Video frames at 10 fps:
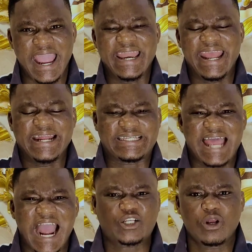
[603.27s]
And it's
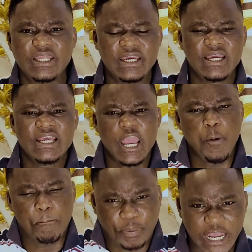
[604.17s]
actually
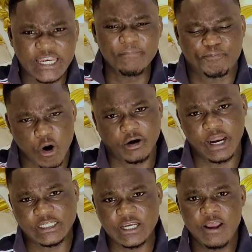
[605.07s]
impeding
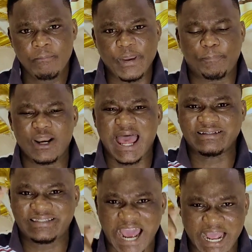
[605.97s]
progress. People
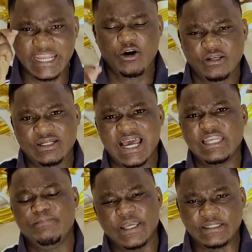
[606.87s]
are dying on a
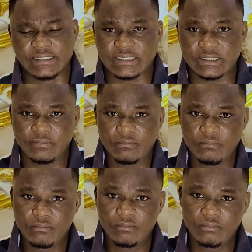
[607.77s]
daily basis
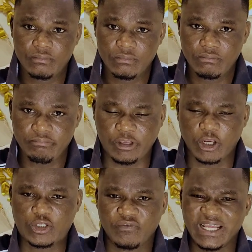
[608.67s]

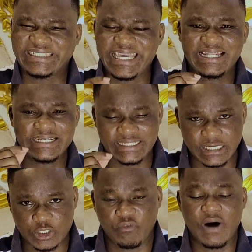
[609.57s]
because of the
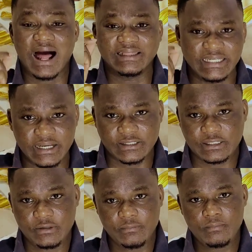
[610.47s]
carelessness of our
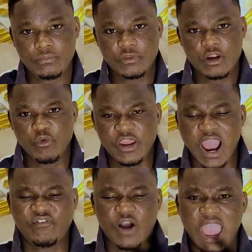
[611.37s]
leaders. We
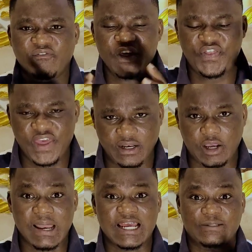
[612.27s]
have everything.
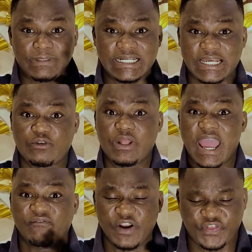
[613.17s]
God has blessed us with
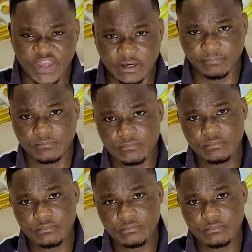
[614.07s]
everything.